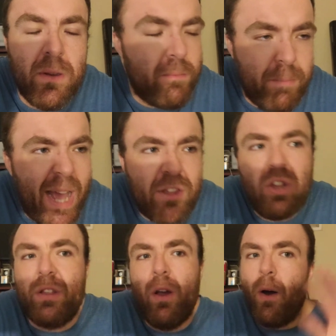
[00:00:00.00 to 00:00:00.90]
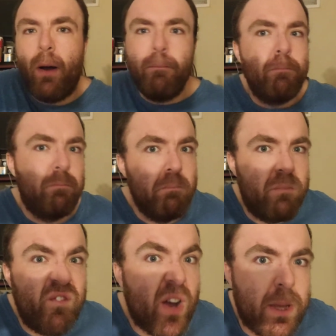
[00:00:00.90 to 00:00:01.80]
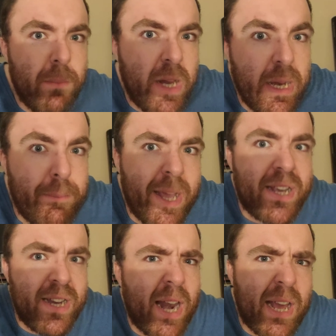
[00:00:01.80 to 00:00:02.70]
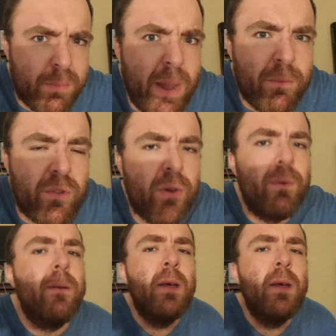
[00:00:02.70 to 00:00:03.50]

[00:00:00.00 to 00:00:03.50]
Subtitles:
matches on fucking Money in the Bank in the last pay-per-view.